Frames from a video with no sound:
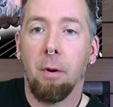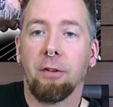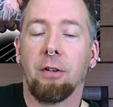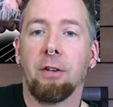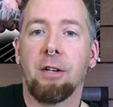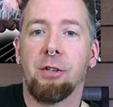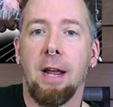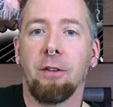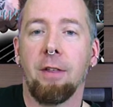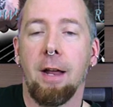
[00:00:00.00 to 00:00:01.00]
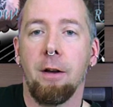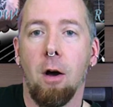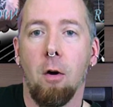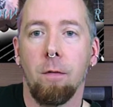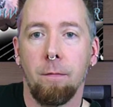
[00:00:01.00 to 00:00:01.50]
But since I changed that
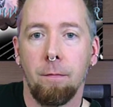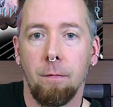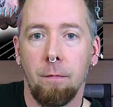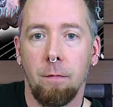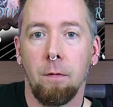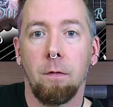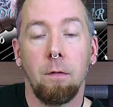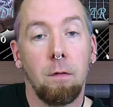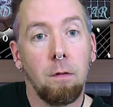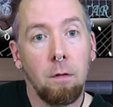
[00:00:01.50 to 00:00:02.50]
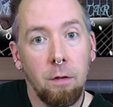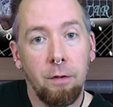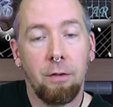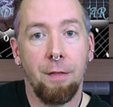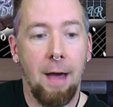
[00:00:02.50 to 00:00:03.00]
note
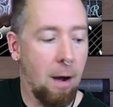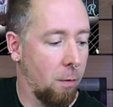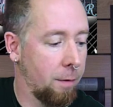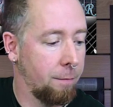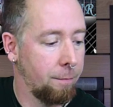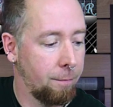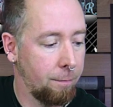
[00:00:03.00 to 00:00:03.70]
to that one,